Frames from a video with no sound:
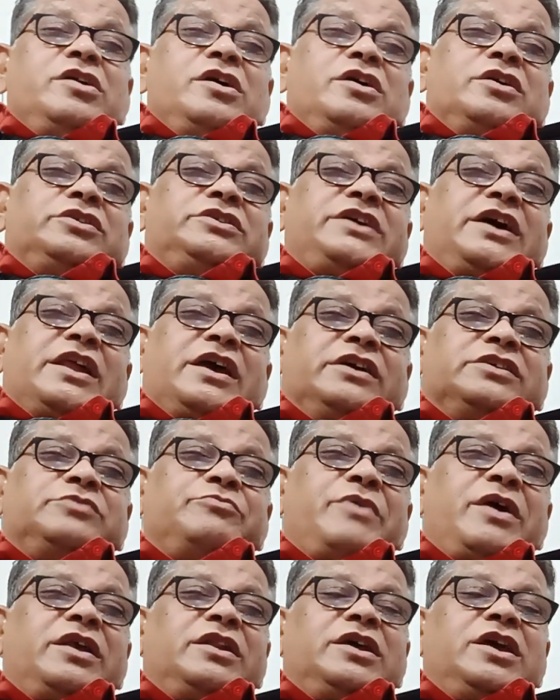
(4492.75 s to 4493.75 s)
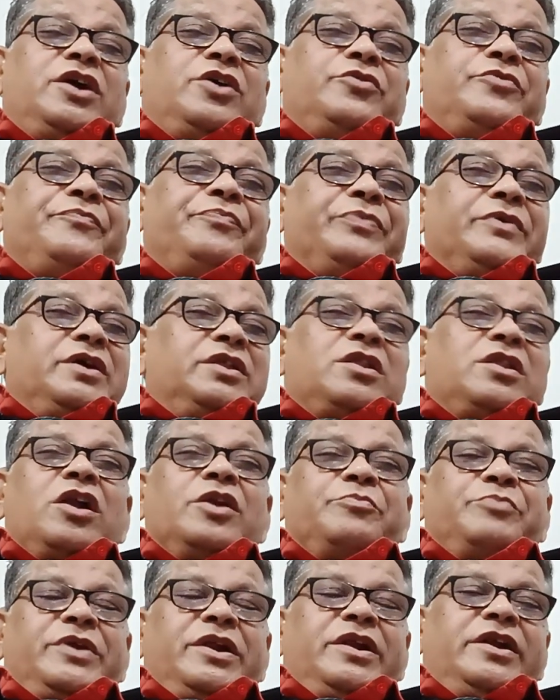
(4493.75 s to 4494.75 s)
Xerox man gave, not
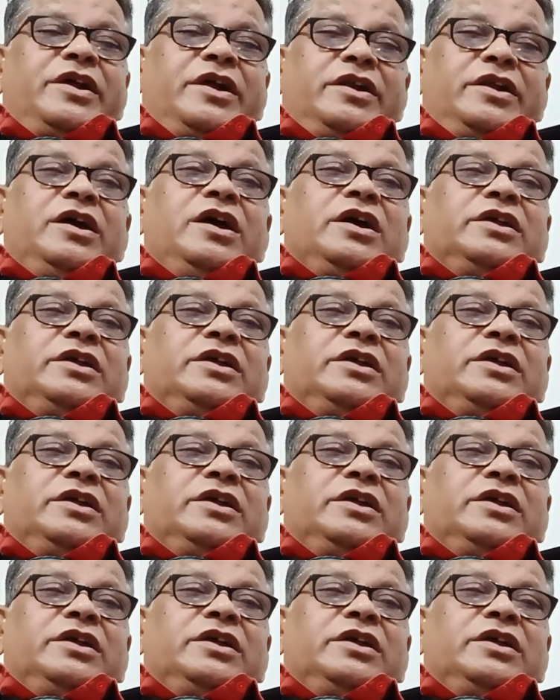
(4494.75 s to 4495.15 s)
printed,